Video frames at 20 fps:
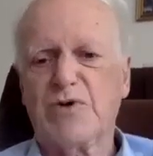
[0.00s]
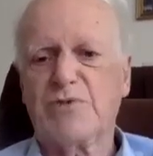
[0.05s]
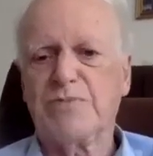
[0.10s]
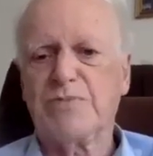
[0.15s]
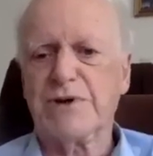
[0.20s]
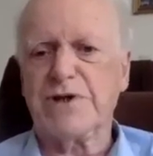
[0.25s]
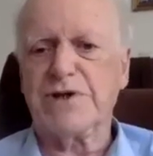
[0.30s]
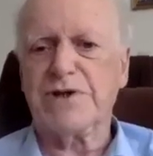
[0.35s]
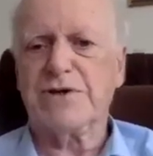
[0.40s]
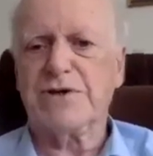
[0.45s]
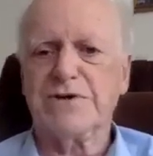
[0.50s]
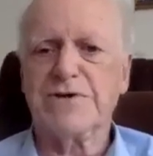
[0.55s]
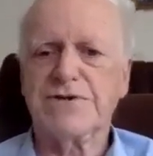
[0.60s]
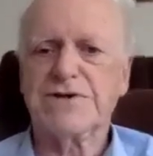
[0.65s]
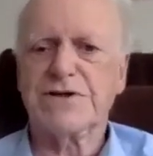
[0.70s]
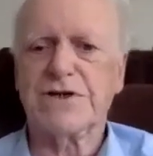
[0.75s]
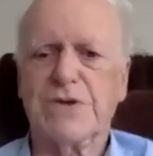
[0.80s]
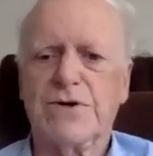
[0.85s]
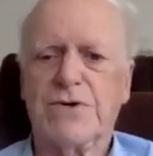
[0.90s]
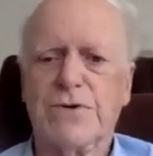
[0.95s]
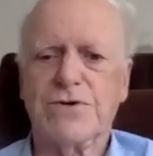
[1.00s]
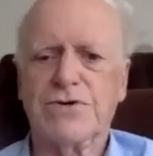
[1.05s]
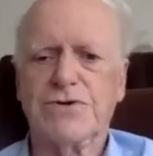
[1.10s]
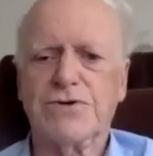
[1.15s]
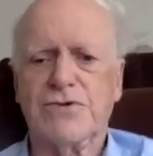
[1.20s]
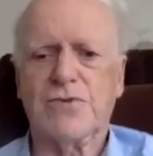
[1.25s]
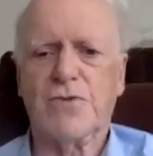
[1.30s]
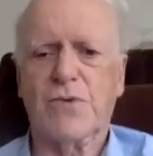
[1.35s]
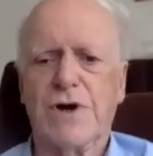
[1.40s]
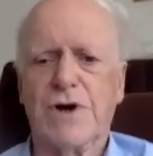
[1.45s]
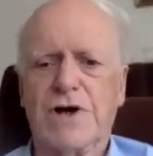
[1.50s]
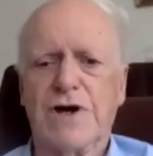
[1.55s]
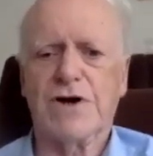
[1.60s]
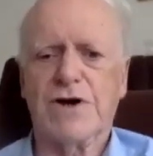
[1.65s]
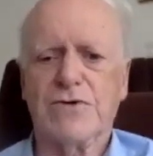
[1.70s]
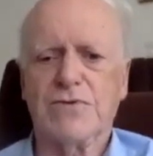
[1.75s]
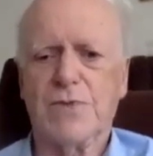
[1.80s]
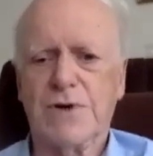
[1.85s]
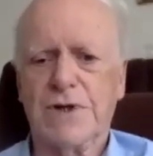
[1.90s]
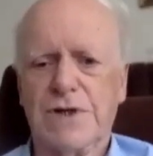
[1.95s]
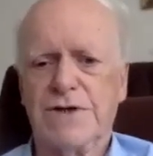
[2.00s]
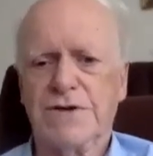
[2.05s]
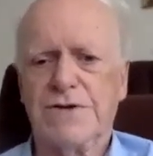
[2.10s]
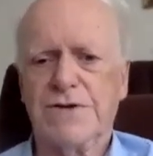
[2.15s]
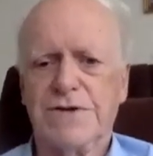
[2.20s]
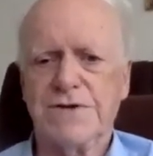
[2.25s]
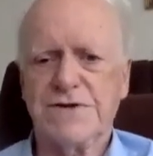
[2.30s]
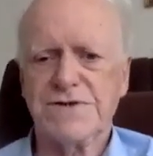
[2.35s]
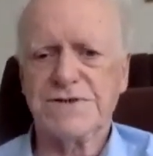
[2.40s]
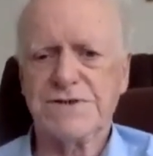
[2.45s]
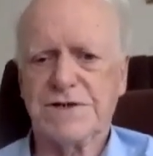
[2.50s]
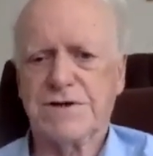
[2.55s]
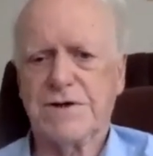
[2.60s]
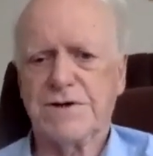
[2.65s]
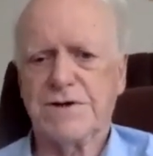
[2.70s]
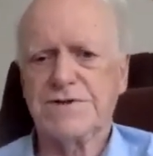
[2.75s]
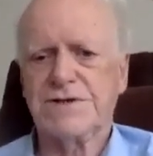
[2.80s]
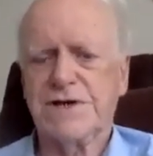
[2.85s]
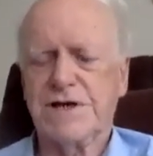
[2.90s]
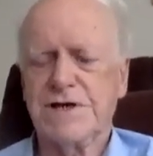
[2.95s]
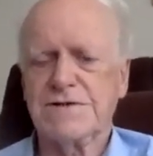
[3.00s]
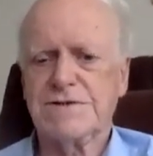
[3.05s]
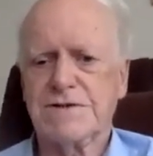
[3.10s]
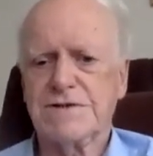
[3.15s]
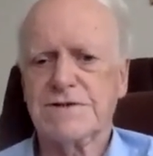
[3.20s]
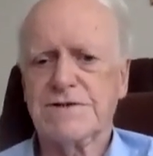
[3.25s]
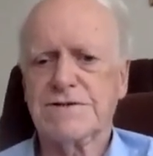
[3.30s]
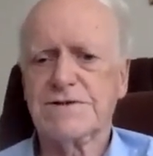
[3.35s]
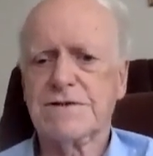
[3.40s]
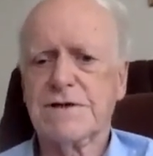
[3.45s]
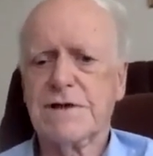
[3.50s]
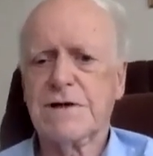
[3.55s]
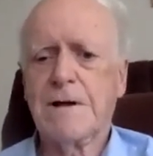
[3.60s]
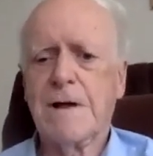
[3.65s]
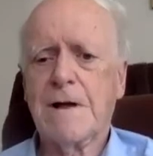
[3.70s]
opinions in order to work out whether there is a consensus.